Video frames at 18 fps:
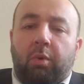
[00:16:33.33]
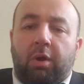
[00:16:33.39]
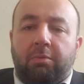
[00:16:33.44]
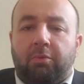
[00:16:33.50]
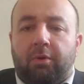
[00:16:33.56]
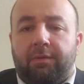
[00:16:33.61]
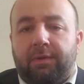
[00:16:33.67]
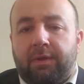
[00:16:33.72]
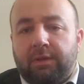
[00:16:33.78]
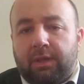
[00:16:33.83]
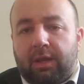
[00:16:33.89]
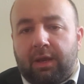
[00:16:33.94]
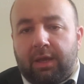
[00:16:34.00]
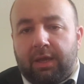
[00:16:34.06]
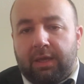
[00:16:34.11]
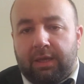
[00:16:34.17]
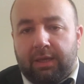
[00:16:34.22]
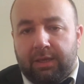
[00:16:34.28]
more thing that
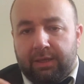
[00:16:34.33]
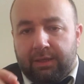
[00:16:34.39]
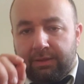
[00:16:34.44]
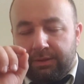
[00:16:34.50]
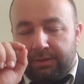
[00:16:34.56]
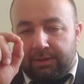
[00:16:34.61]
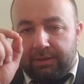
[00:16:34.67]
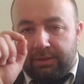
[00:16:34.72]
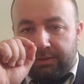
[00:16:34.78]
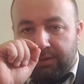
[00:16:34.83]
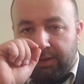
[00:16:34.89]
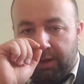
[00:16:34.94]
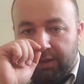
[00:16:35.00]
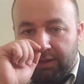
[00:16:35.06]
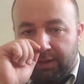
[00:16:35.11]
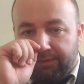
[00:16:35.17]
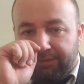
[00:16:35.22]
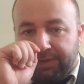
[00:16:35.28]
I
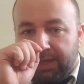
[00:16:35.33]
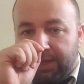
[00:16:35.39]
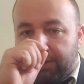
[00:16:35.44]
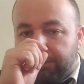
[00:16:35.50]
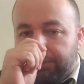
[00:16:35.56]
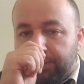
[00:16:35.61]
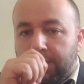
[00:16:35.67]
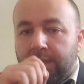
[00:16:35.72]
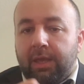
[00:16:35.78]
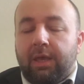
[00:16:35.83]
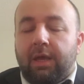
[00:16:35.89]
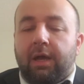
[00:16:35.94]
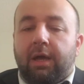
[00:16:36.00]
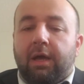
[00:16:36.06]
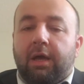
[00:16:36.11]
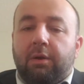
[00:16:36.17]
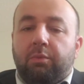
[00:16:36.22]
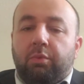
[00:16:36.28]
left out.
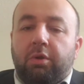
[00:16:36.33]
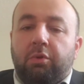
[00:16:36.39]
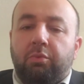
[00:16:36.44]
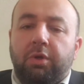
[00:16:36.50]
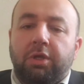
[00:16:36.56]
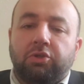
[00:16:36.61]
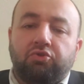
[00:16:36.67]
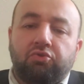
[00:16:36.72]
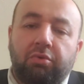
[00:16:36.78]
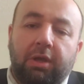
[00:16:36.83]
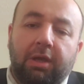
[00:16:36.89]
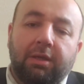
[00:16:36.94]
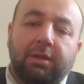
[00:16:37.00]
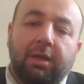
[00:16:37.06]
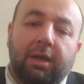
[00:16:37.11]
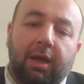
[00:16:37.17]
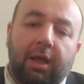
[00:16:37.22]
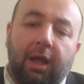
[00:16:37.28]
When we drink
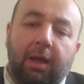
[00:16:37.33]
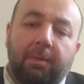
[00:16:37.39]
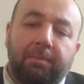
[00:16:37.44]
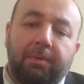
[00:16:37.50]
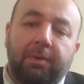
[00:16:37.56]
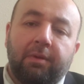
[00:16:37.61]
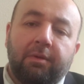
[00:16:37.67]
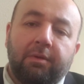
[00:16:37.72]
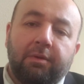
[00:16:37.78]
the cup,